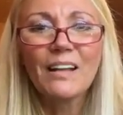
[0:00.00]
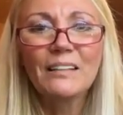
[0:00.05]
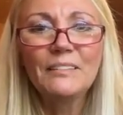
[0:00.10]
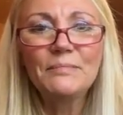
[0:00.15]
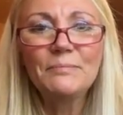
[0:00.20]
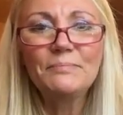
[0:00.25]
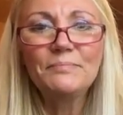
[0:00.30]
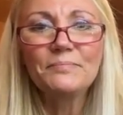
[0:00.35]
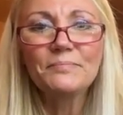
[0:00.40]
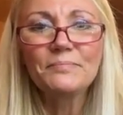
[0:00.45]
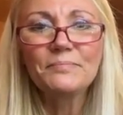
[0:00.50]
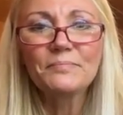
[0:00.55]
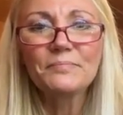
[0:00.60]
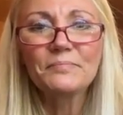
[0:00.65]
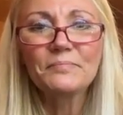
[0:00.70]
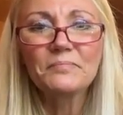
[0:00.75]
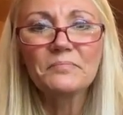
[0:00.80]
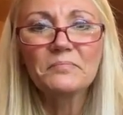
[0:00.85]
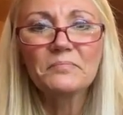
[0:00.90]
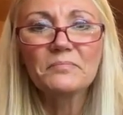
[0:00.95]
Love you,
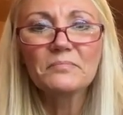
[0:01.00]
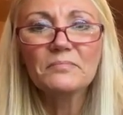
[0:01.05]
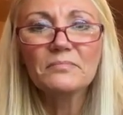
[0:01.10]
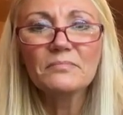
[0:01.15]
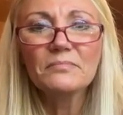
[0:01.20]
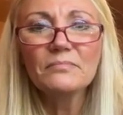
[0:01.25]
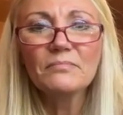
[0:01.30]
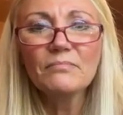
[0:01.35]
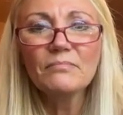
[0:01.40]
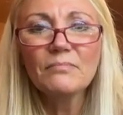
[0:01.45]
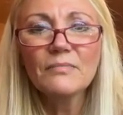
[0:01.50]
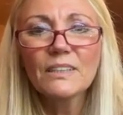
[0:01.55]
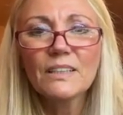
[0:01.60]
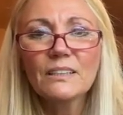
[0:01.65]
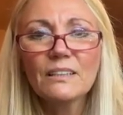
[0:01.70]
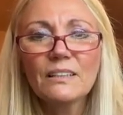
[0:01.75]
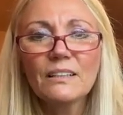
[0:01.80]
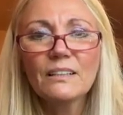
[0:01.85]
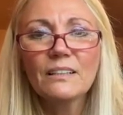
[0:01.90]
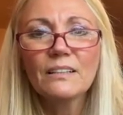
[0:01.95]
girl.
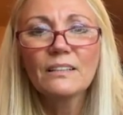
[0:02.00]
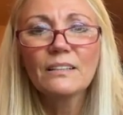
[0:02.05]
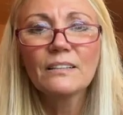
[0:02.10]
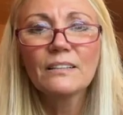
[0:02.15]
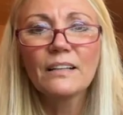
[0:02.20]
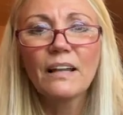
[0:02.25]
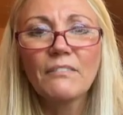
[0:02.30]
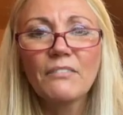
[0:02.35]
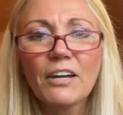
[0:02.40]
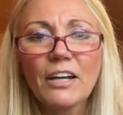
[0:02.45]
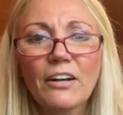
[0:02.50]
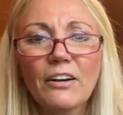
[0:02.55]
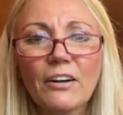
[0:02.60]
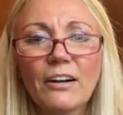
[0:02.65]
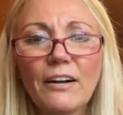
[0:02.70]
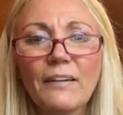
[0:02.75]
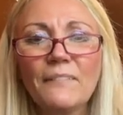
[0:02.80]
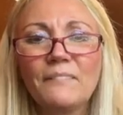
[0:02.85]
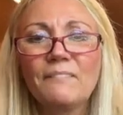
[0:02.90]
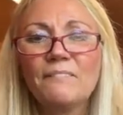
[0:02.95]

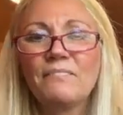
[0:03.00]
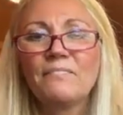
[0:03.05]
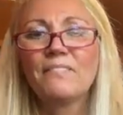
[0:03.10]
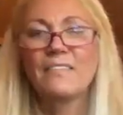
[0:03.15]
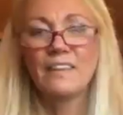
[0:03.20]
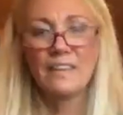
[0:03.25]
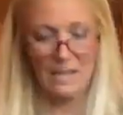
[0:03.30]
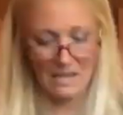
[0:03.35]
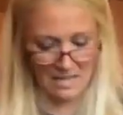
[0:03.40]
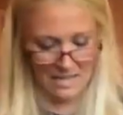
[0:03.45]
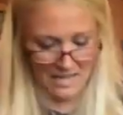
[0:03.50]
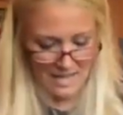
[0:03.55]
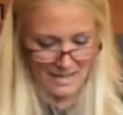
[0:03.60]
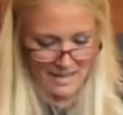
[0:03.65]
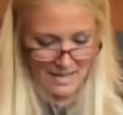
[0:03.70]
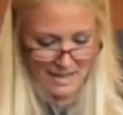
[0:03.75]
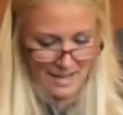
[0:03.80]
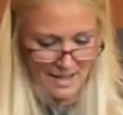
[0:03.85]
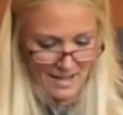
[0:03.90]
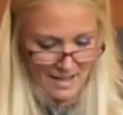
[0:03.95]
I'll put in a little bit
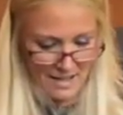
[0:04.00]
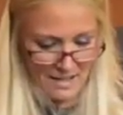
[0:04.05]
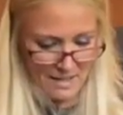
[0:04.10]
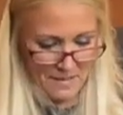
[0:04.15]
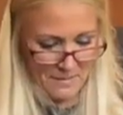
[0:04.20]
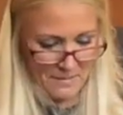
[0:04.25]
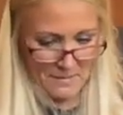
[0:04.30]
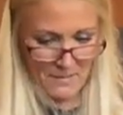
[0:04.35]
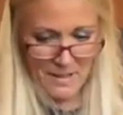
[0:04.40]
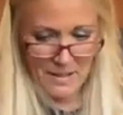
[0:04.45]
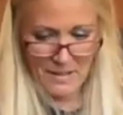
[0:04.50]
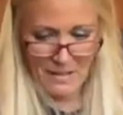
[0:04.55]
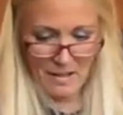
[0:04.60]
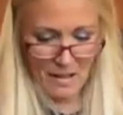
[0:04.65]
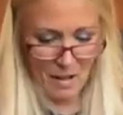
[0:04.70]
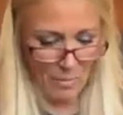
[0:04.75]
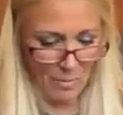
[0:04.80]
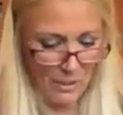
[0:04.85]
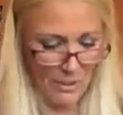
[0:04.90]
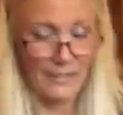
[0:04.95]
more
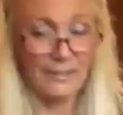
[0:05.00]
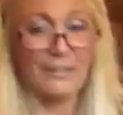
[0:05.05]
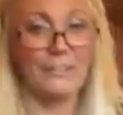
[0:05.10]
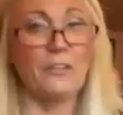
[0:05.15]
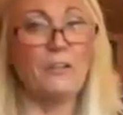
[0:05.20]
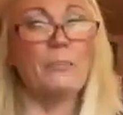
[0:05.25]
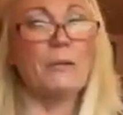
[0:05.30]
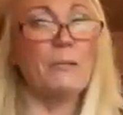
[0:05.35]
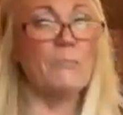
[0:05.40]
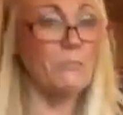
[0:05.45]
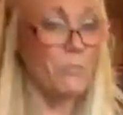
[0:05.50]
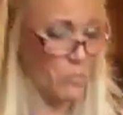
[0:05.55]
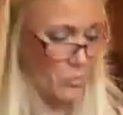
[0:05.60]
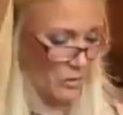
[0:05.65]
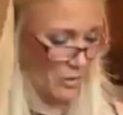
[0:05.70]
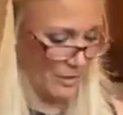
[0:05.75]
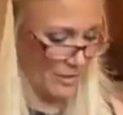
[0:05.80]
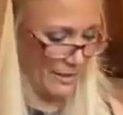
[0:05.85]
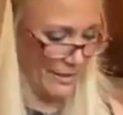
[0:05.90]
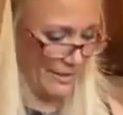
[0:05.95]
and
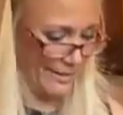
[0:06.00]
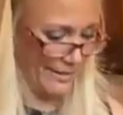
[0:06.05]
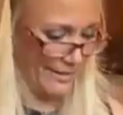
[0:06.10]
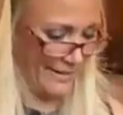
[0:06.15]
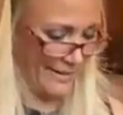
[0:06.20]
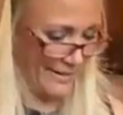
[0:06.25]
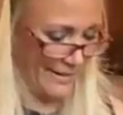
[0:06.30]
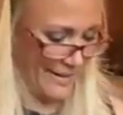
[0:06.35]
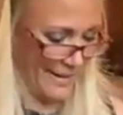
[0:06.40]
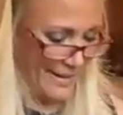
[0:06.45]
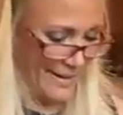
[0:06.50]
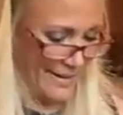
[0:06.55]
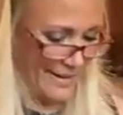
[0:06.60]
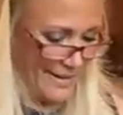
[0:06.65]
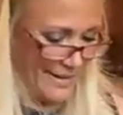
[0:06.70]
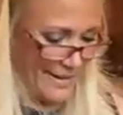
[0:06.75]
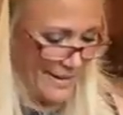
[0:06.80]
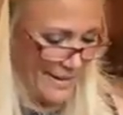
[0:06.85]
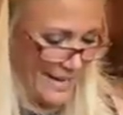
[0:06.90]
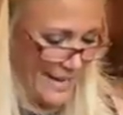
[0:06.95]
then I'll
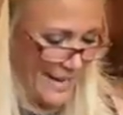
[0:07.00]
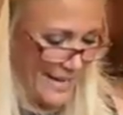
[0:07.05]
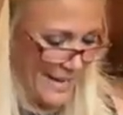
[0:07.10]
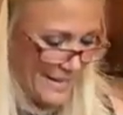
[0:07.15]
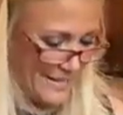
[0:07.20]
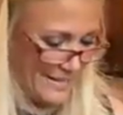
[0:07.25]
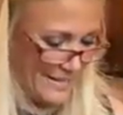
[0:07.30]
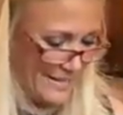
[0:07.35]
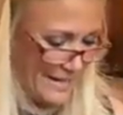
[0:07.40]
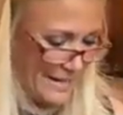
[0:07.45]
see how it is.